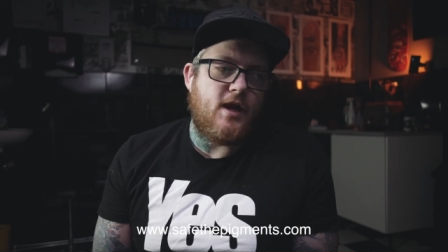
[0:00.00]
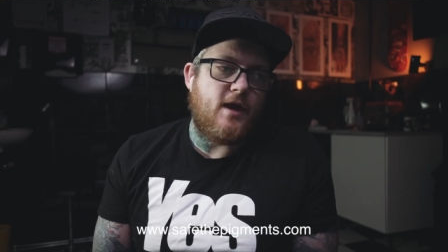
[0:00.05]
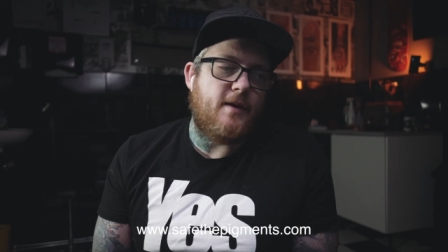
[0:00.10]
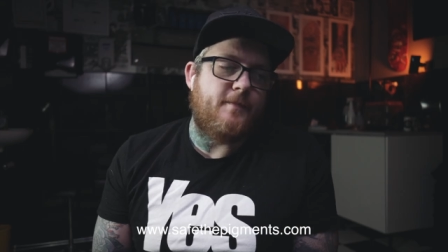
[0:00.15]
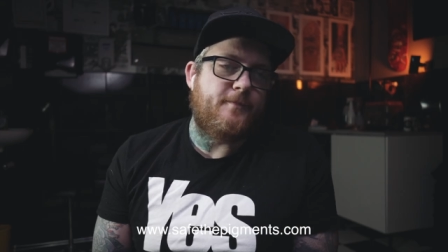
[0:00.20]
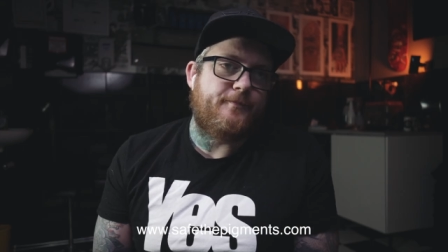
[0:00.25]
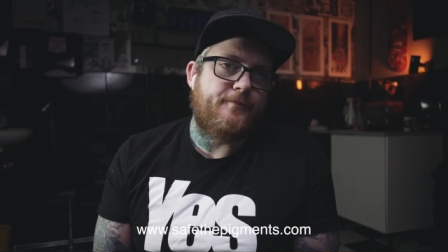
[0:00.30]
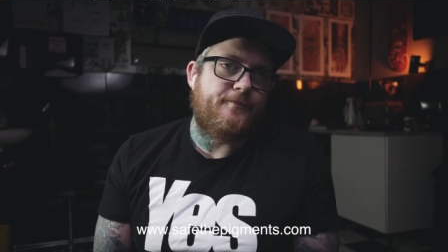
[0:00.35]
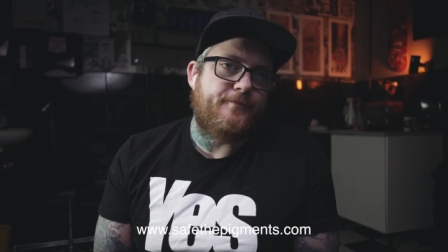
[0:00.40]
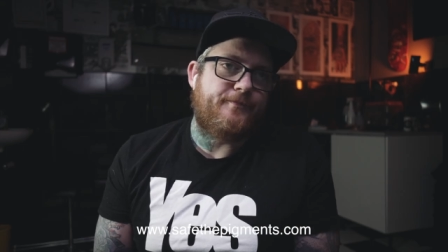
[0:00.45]
Yeah.
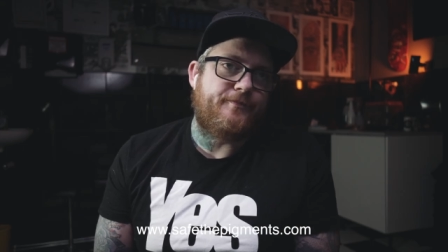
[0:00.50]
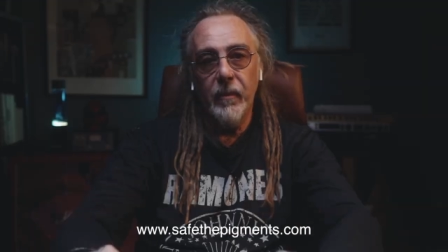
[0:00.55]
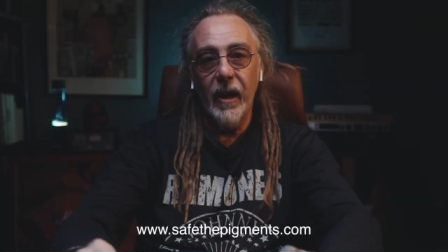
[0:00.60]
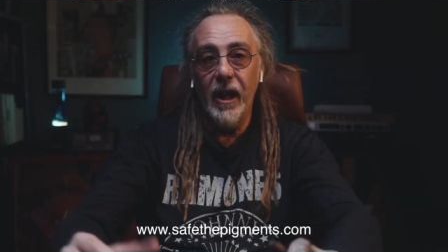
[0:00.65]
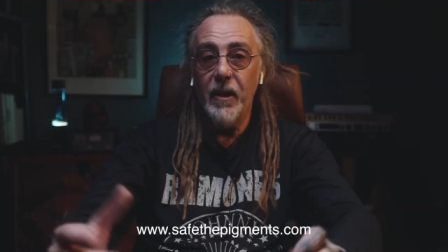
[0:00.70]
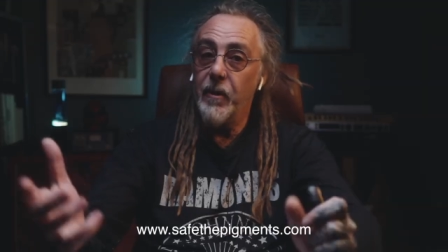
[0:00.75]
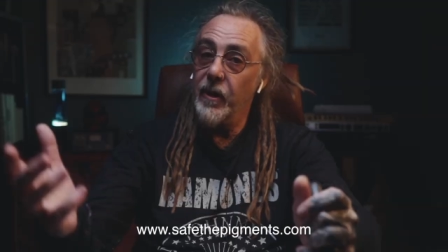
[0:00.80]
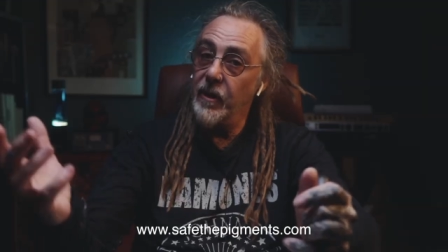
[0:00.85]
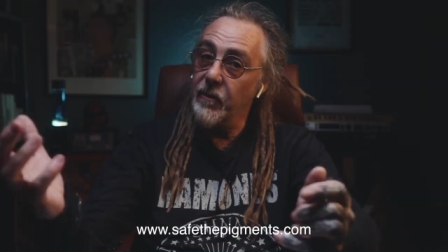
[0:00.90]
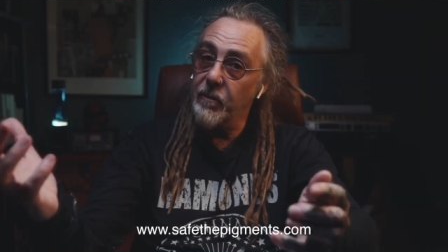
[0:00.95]
So
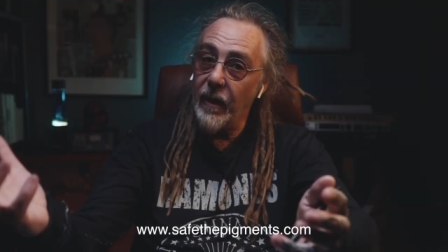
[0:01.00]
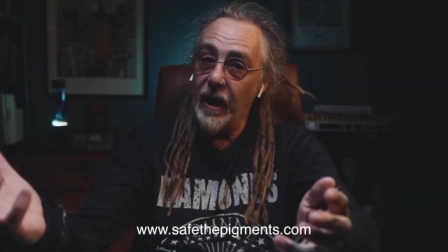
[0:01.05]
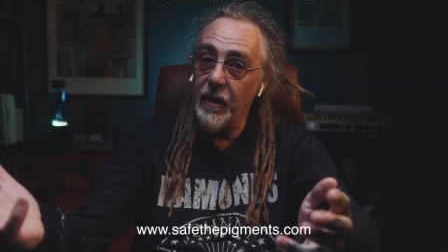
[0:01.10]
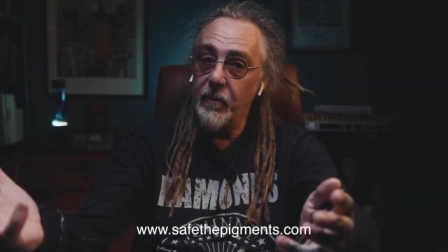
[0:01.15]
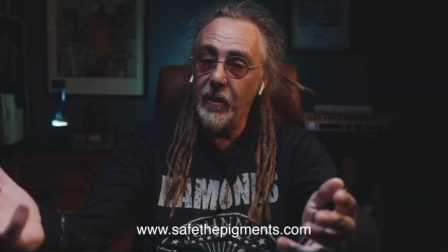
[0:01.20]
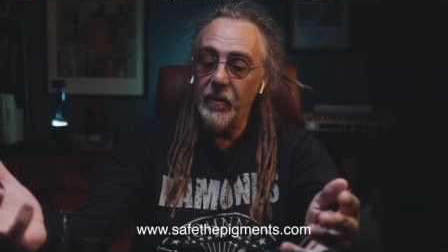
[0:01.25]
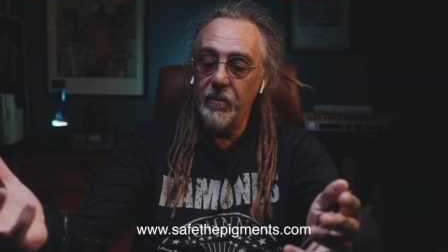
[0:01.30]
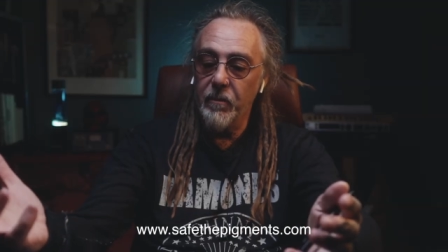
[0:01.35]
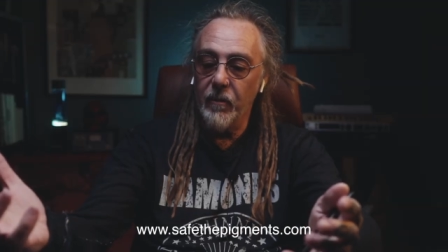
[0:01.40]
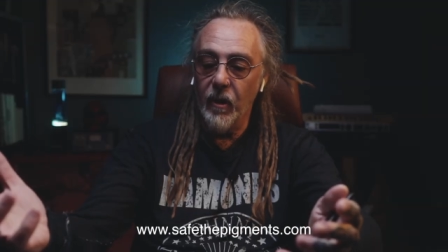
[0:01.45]
maybe my
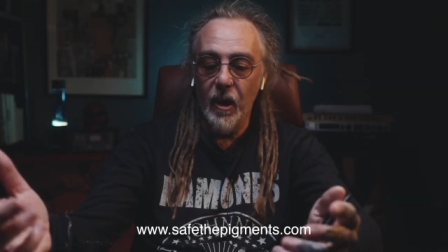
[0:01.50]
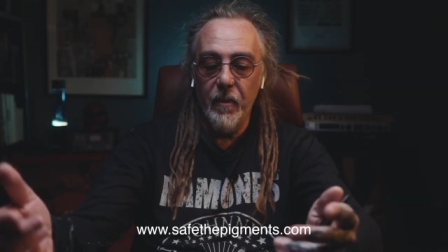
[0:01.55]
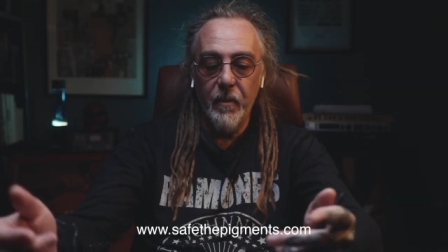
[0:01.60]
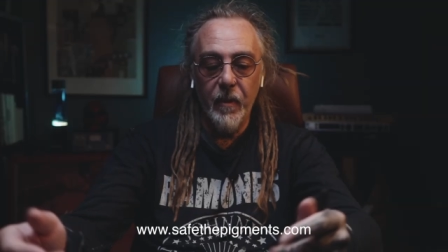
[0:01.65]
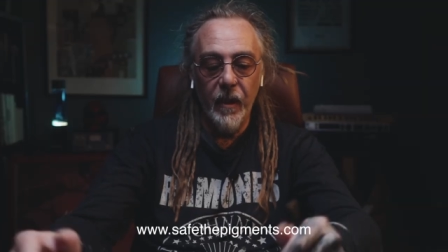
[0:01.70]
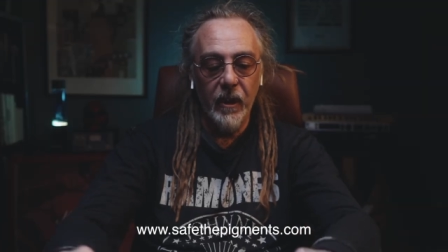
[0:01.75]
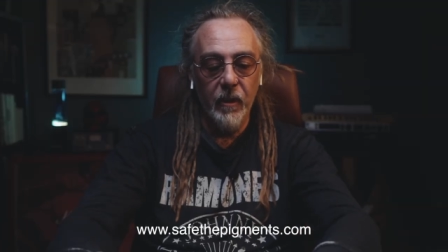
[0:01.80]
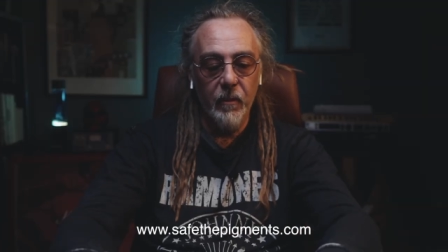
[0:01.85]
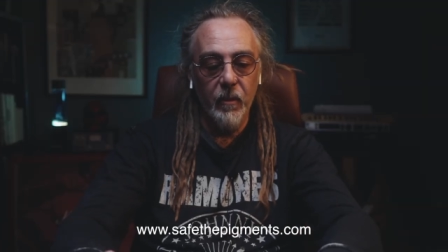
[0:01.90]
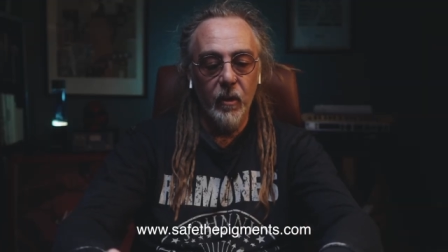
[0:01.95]

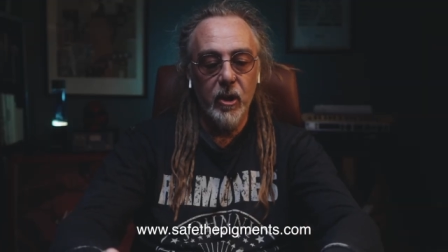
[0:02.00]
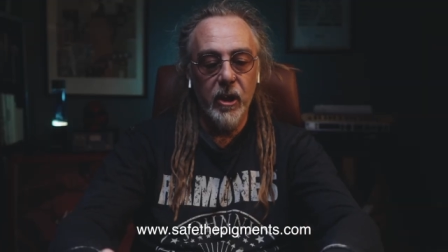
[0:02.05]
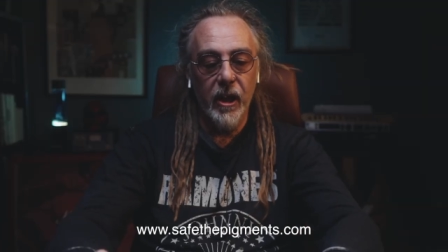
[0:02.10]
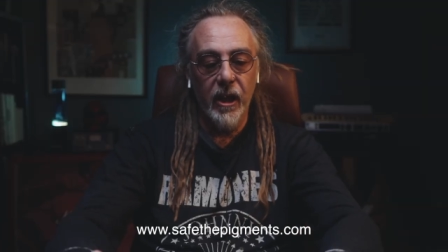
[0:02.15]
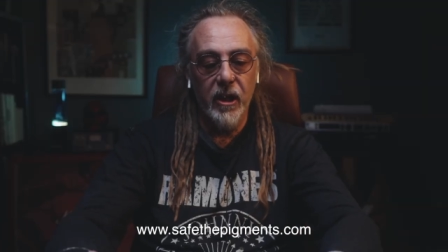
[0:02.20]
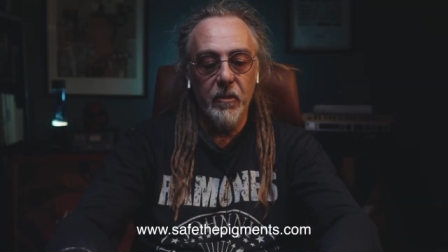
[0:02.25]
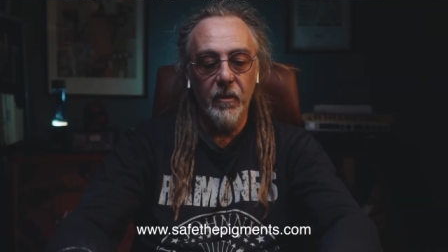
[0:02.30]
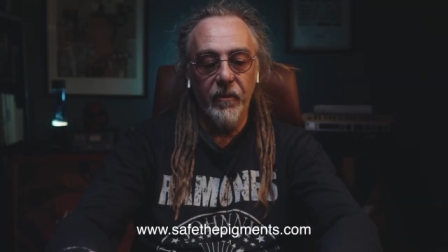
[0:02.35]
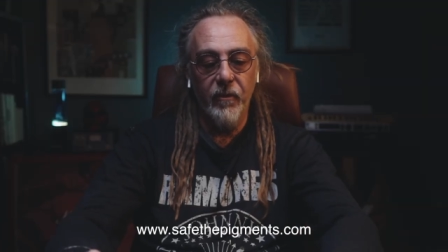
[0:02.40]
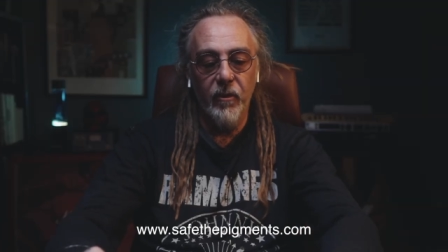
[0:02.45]
opinion will
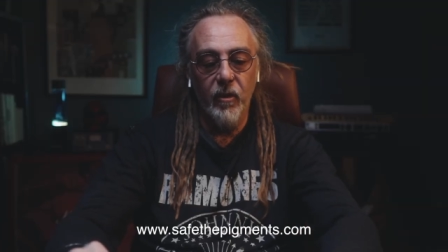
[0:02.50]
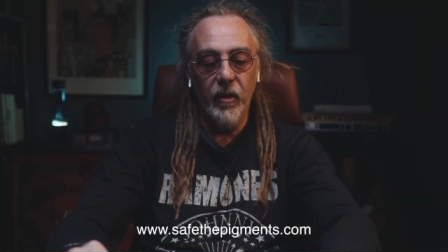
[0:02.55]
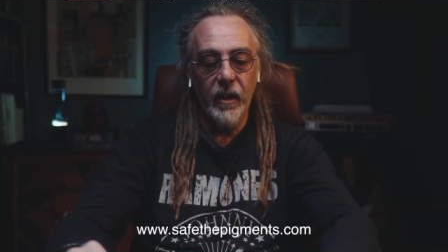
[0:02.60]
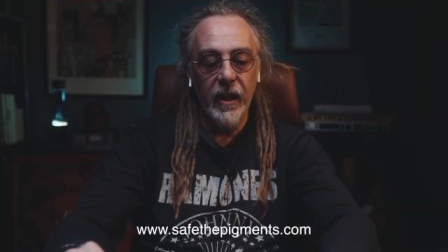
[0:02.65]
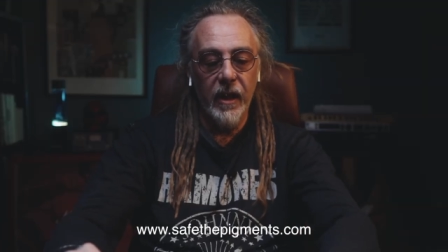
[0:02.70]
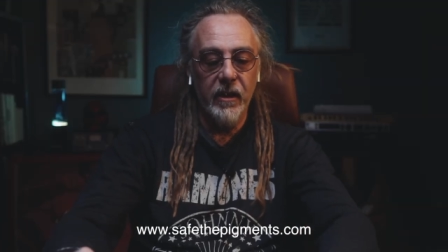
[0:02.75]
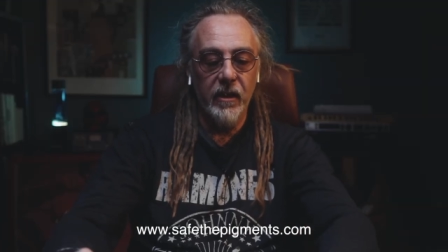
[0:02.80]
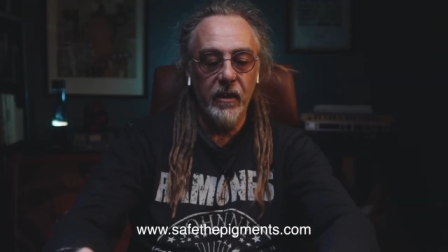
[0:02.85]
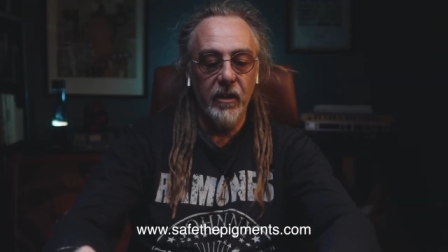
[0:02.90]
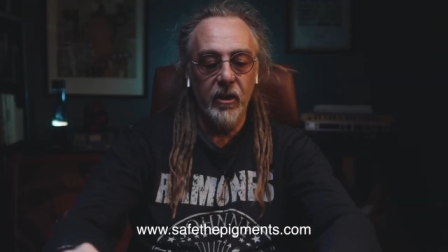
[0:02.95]
change before the
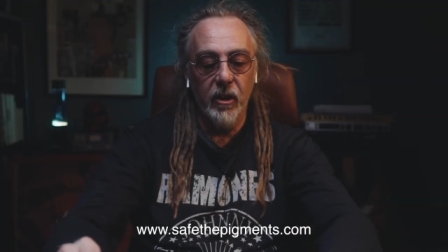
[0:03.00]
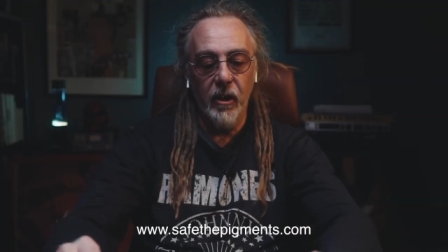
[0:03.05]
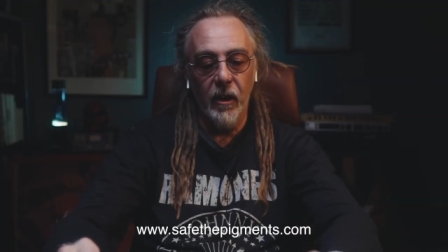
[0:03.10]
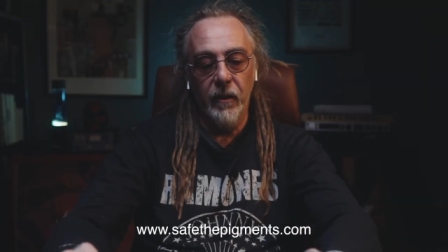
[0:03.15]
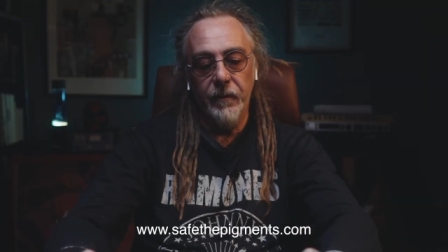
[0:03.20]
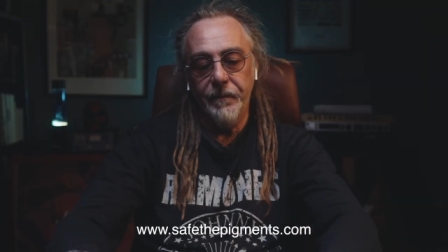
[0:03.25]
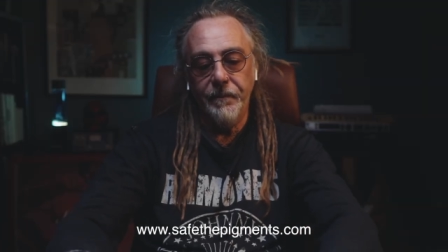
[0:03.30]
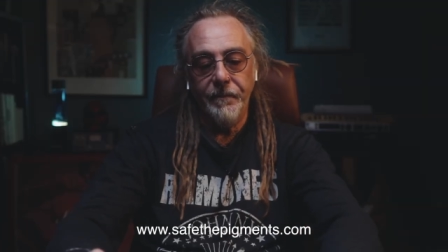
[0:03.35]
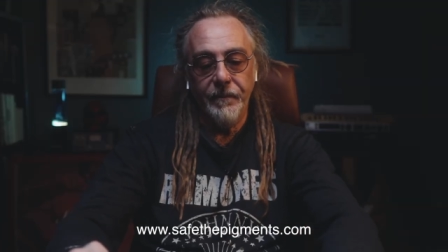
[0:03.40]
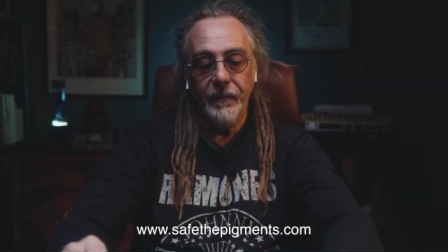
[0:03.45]
end of the
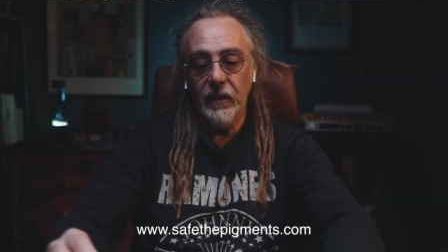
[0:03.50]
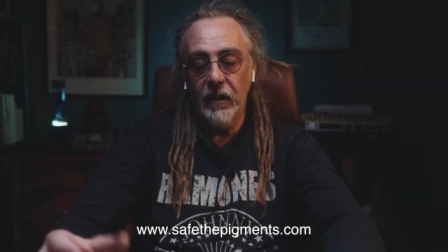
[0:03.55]
show.